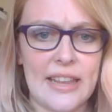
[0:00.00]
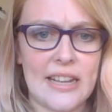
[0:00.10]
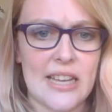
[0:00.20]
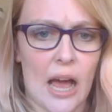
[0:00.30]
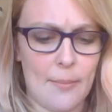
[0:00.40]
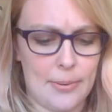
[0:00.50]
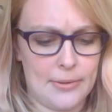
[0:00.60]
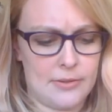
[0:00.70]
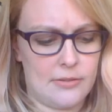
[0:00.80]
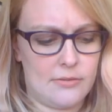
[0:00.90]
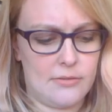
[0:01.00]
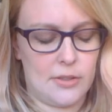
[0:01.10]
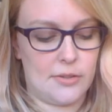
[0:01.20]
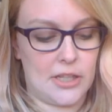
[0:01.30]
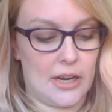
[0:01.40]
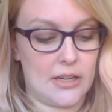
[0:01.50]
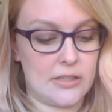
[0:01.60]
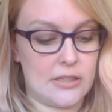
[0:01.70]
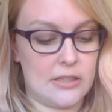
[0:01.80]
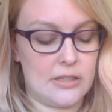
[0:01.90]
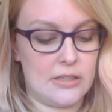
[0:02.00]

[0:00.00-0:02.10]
that up?" Lucy asked.